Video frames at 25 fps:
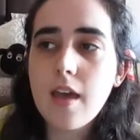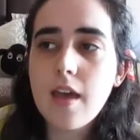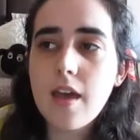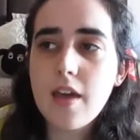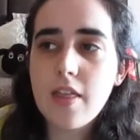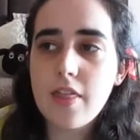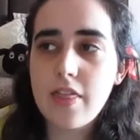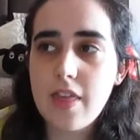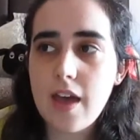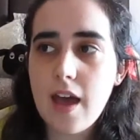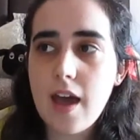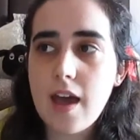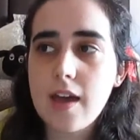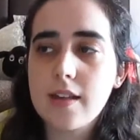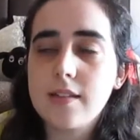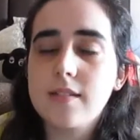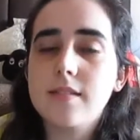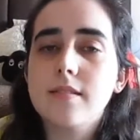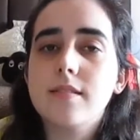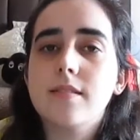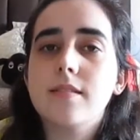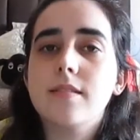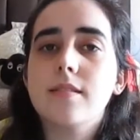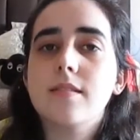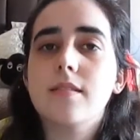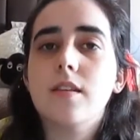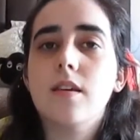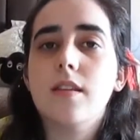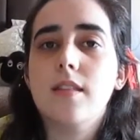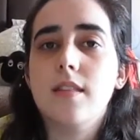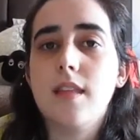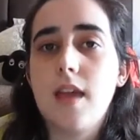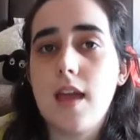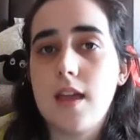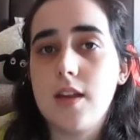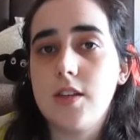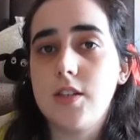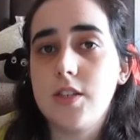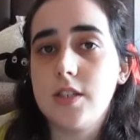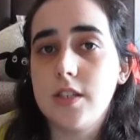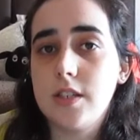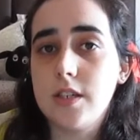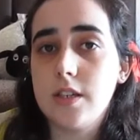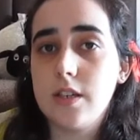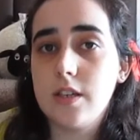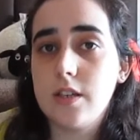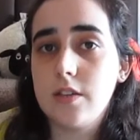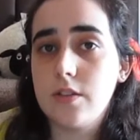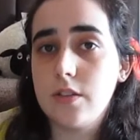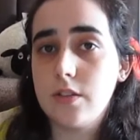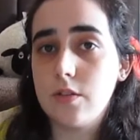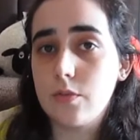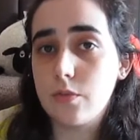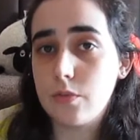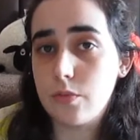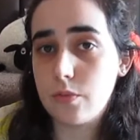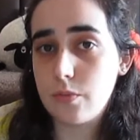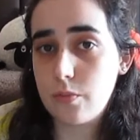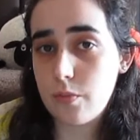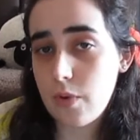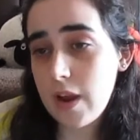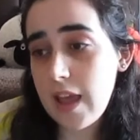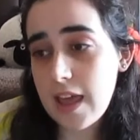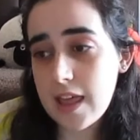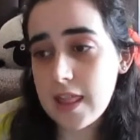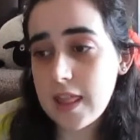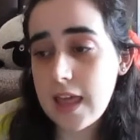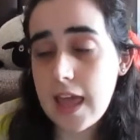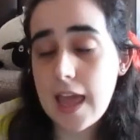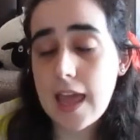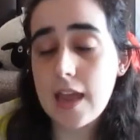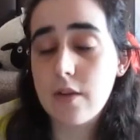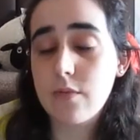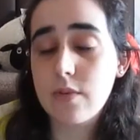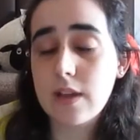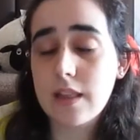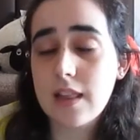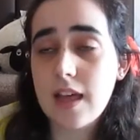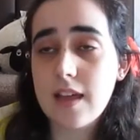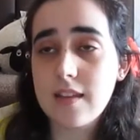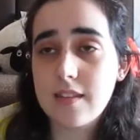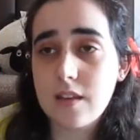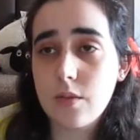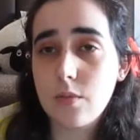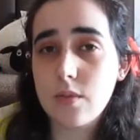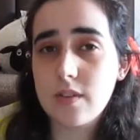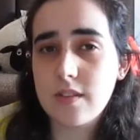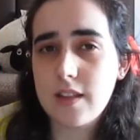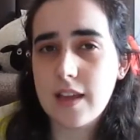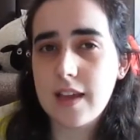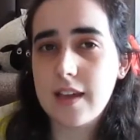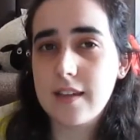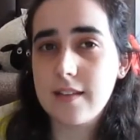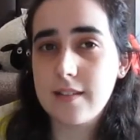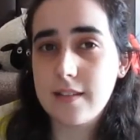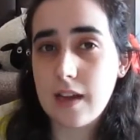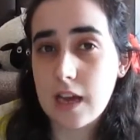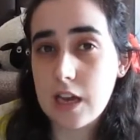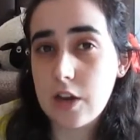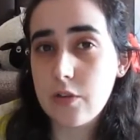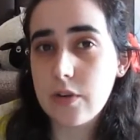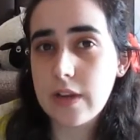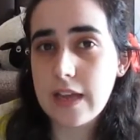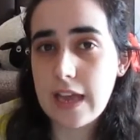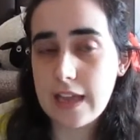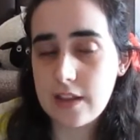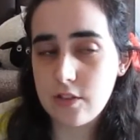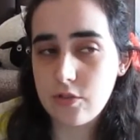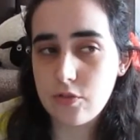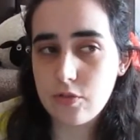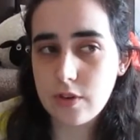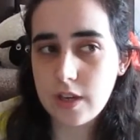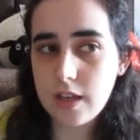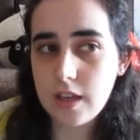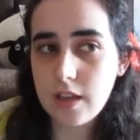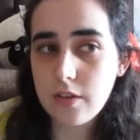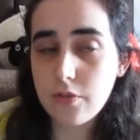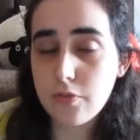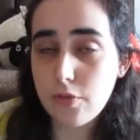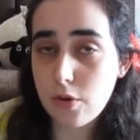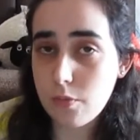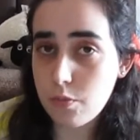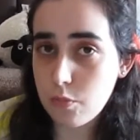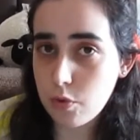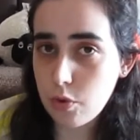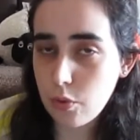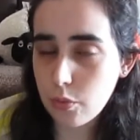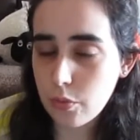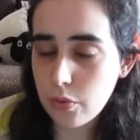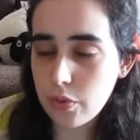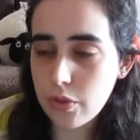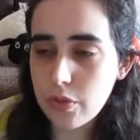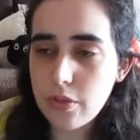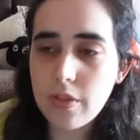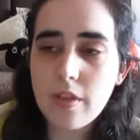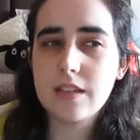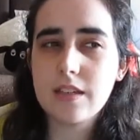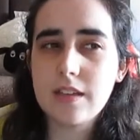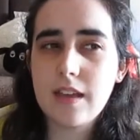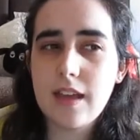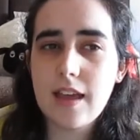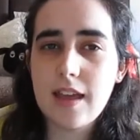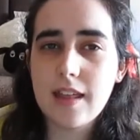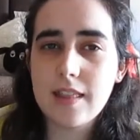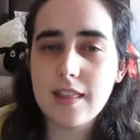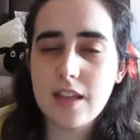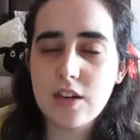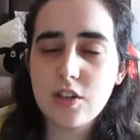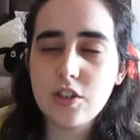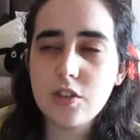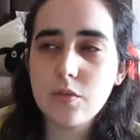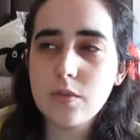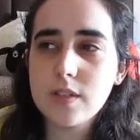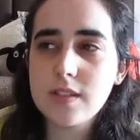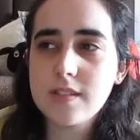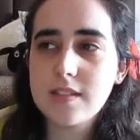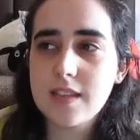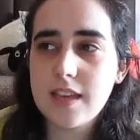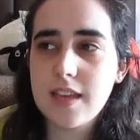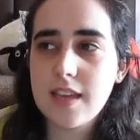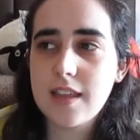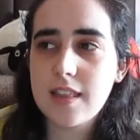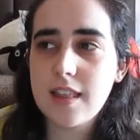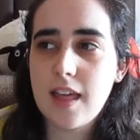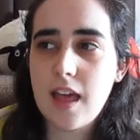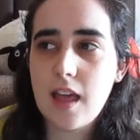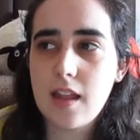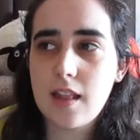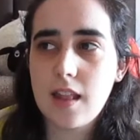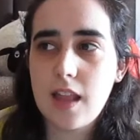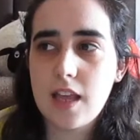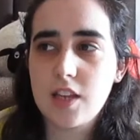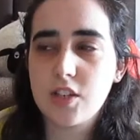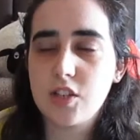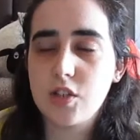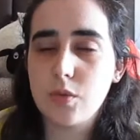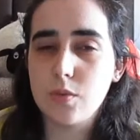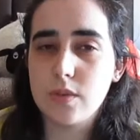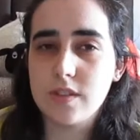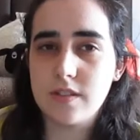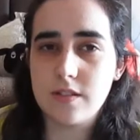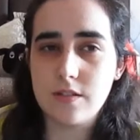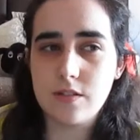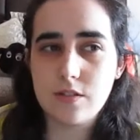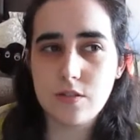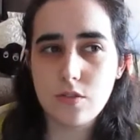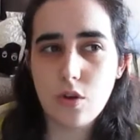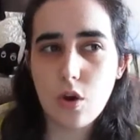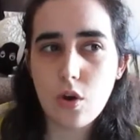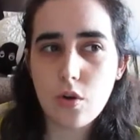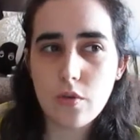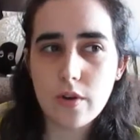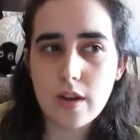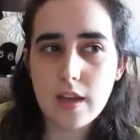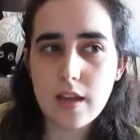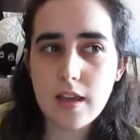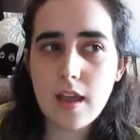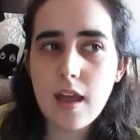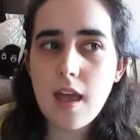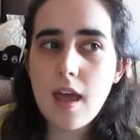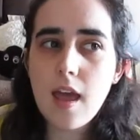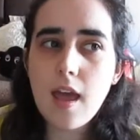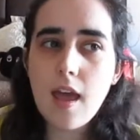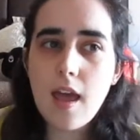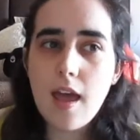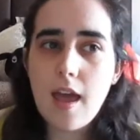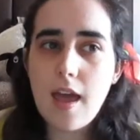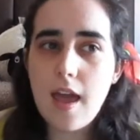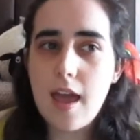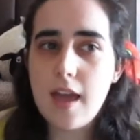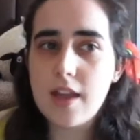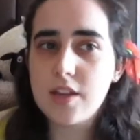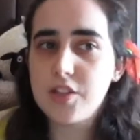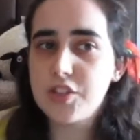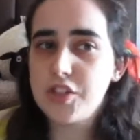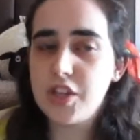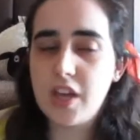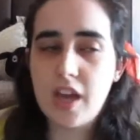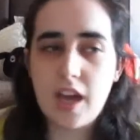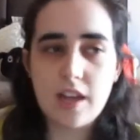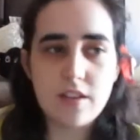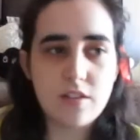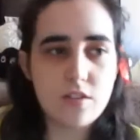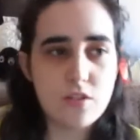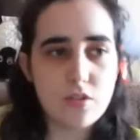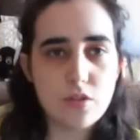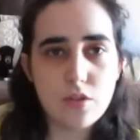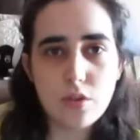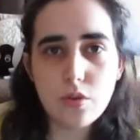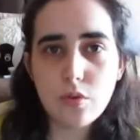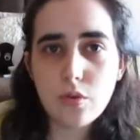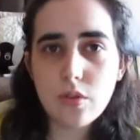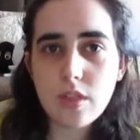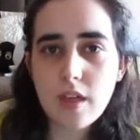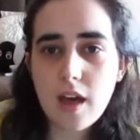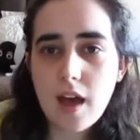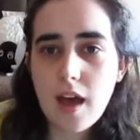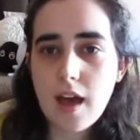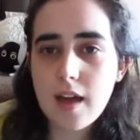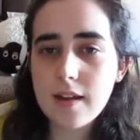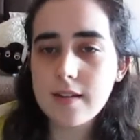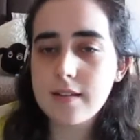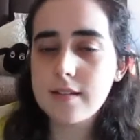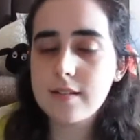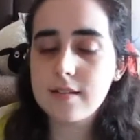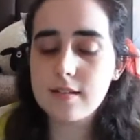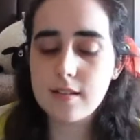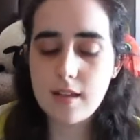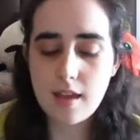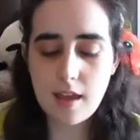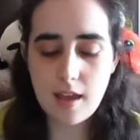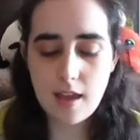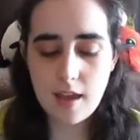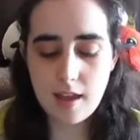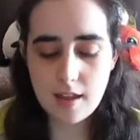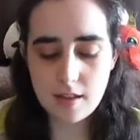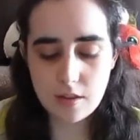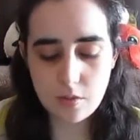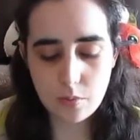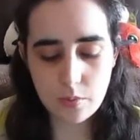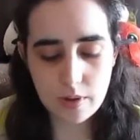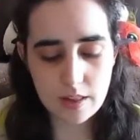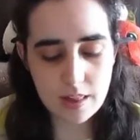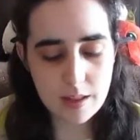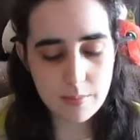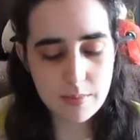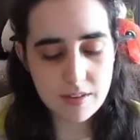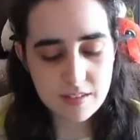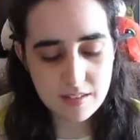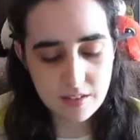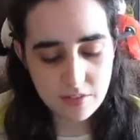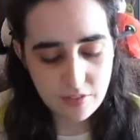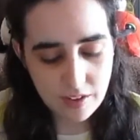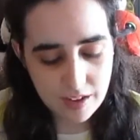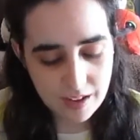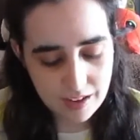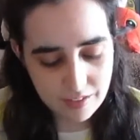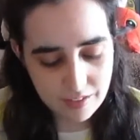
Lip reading: that then she read and realized there was like a diary entry from Ruth. And there she was saying that like she wasn't sorry and she had to do that. And wait, let me see if I can